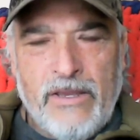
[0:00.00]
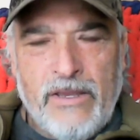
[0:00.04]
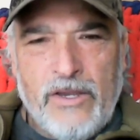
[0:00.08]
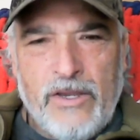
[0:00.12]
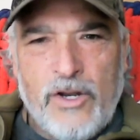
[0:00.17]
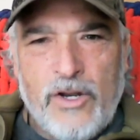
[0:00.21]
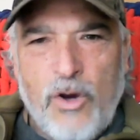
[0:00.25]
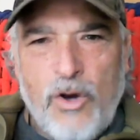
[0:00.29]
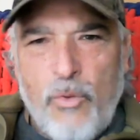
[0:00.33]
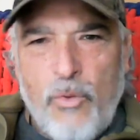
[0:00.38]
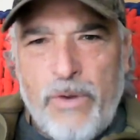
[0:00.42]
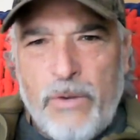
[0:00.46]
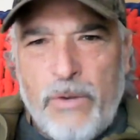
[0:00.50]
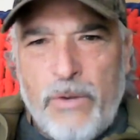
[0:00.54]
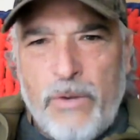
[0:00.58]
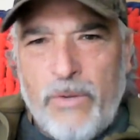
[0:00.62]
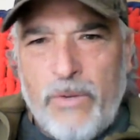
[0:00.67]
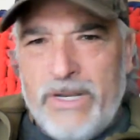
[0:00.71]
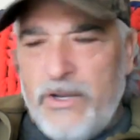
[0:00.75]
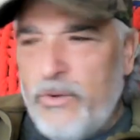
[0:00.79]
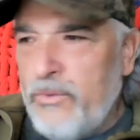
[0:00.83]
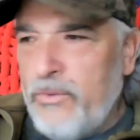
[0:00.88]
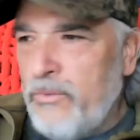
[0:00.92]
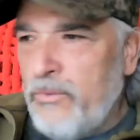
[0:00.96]
You know, when
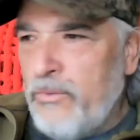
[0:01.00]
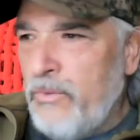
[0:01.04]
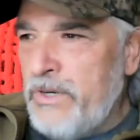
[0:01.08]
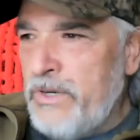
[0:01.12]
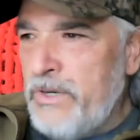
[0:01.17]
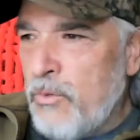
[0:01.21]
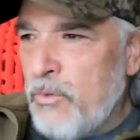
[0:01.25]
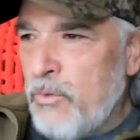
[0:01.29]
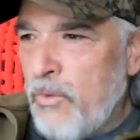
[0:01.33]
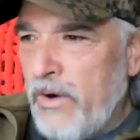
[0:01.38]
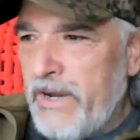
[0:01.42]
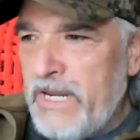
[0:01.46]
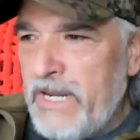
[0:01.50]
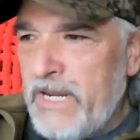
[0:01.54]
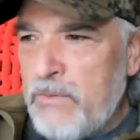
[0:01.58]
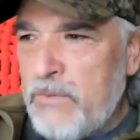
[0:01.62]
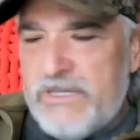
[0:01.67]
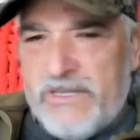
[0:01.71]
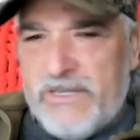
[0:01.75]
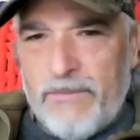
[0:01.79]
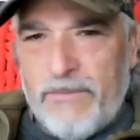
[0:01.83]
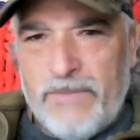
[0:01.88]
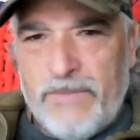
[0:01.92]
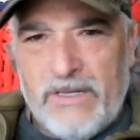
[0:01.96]
you're working
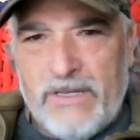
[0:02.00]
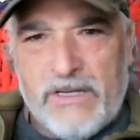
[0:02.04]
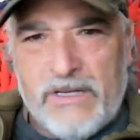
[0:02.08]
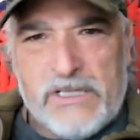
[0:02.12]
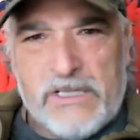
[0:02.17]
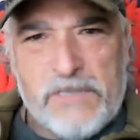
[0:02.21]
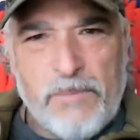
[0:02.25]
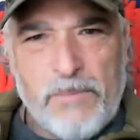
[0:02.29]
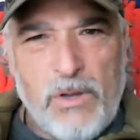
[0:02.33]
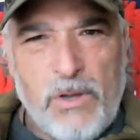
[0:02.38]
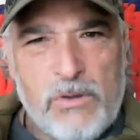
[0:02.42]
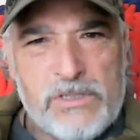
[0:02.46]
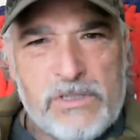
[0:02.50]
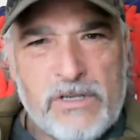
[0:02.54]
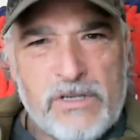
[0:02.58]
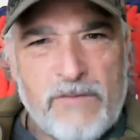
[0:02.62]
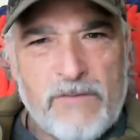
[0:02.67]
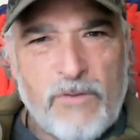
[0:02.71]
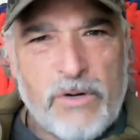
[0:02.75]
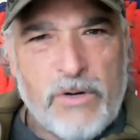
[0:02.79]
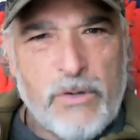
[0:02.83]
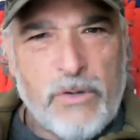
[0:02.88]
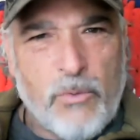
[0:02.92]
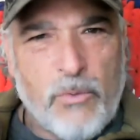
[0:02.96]
with something
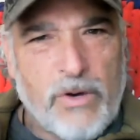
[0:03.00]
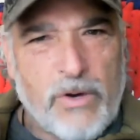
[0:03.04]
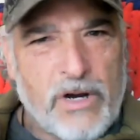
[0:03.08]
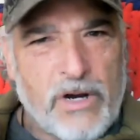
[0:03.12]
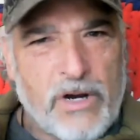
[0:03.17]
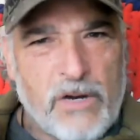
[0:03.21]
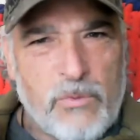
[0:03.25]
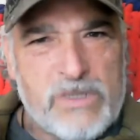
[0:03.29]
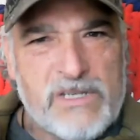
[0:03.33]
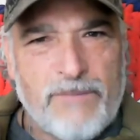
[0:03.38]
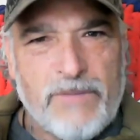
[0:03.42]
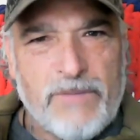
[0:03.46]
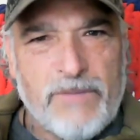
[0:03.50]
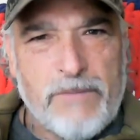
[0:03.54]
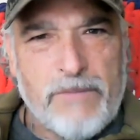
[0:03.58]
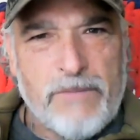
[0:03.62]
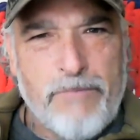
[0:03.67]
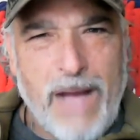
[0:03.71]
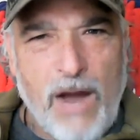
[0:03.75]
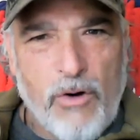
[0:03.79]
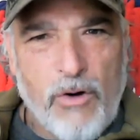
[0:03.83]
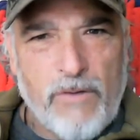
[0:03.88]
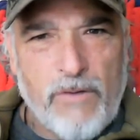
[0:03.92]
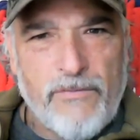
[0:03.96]
explosive, or when you're working with something
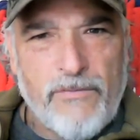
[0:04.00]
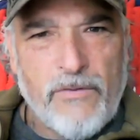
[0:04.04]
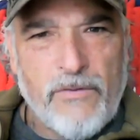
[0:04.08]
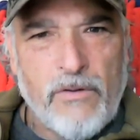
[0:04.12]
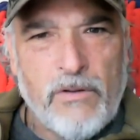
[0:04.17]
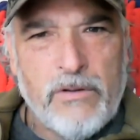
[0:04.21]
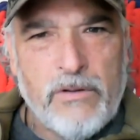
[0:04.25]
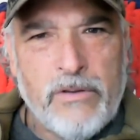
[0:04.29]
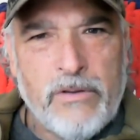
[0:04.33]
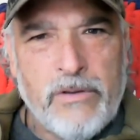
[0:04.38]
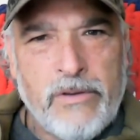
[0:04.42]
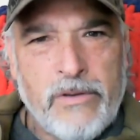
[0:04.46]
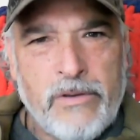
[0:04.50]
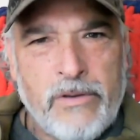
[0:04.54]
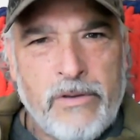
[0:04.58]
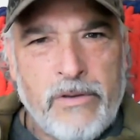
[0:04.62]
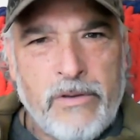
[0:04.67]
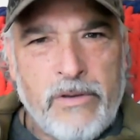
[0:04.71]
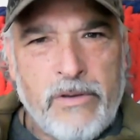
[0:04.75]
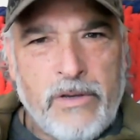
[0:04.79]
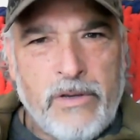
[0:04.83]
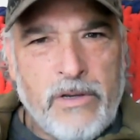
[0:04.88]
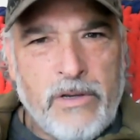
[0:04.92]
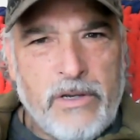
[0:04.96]
powerful,
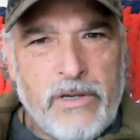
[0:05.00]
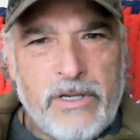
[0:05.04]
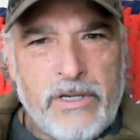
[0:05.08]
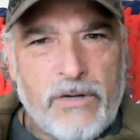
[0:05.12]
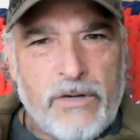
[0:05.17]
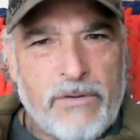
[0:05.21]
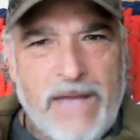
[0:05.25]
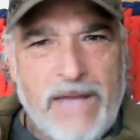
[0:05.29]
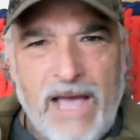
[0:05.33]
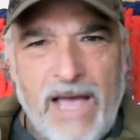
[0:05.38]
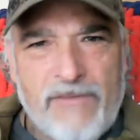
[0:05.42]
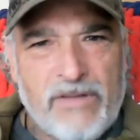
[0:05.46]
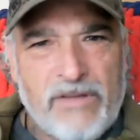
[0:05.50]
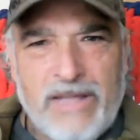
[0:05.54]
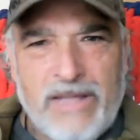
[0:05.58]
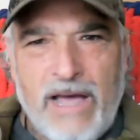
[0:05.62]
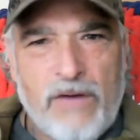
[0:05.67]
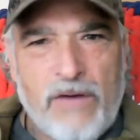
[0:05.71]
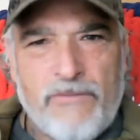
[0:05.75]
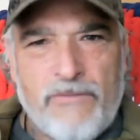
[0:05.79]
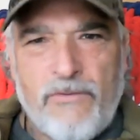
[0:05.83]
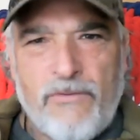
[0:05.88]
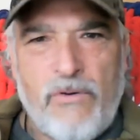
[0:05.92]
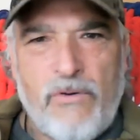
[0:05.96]
you don't have a
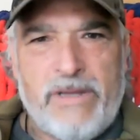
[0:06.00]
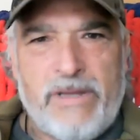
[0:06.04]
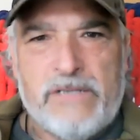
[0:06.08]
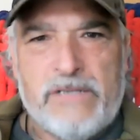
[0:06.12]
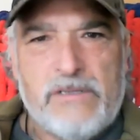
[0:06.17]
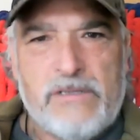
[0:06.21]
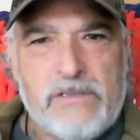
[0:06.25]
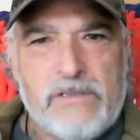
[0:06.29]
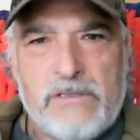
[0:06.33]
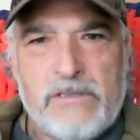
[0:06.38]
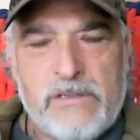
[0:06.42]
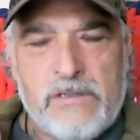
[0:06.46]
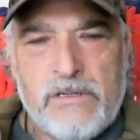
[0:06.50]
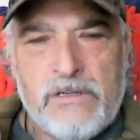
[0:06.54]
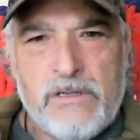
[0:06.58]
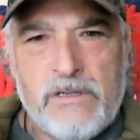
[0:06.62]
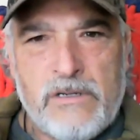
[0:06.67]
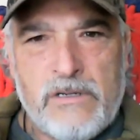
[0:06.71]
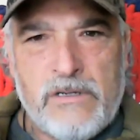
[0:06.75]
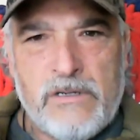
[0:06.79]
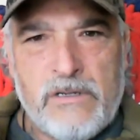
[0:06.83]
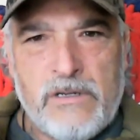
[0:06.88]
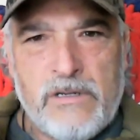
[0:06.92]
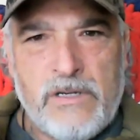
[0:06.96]
loud voice.
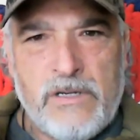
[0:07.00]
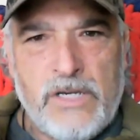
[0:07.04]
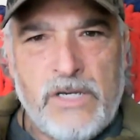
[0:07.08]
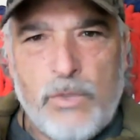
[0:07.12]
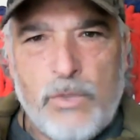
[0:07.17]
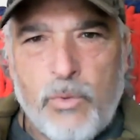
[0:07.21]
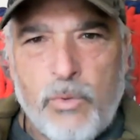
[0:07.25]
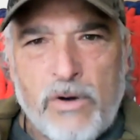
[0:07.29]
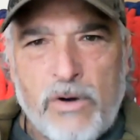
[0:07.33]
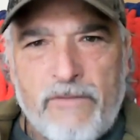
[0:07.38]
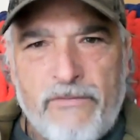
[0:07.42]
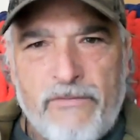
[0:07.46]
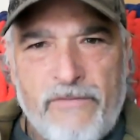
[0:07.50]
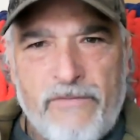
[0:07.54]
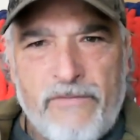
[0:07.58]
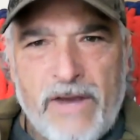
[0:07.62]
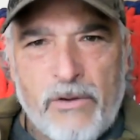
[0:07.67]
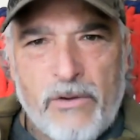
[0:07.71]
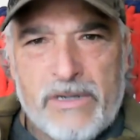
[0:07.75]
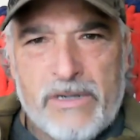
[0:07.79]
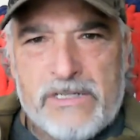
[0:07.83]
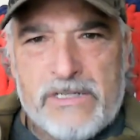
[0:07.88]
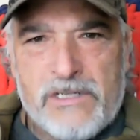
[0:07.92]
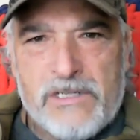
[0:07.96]
You work
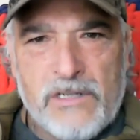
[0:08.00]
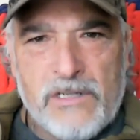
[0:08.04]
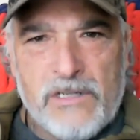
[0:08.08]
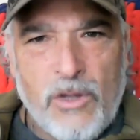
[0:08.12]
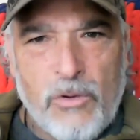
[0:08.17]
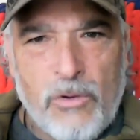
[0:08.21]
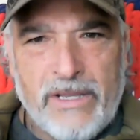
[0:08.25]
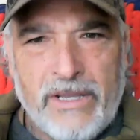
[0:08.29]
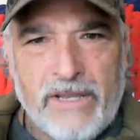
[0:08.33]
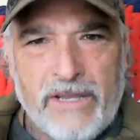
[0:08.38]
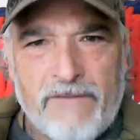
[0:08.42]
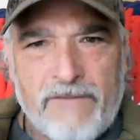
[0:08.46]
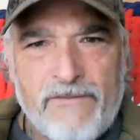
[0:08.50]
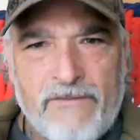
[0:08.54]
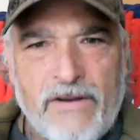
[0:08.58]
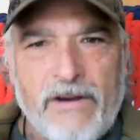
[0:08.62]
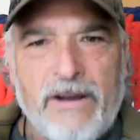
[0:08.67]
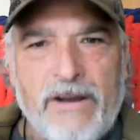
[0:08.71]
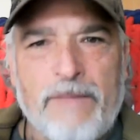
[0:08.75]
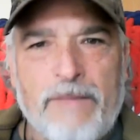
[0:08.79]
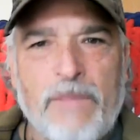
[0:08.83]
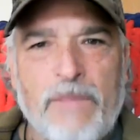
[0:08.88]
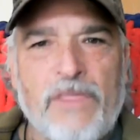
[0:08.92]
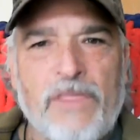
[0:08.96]
very slowly and
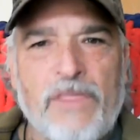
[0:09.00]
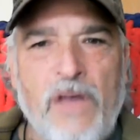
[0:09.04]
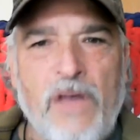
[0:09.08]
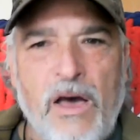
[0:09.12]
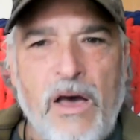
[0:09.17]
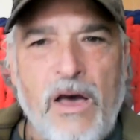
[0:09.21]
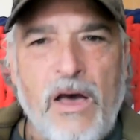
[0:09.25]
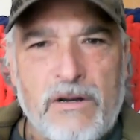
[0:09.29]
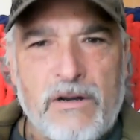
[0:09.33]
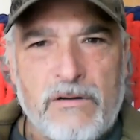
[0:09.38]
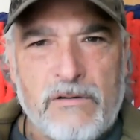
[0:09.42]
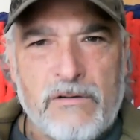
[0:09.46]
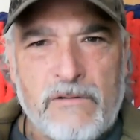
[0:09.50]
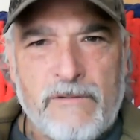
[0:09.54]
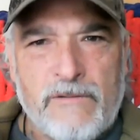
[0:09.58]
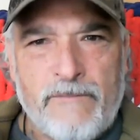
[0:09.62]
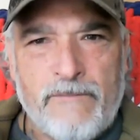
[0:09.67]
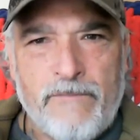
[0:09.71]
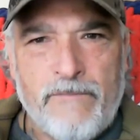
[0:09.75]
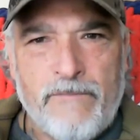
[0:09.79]
very methodical.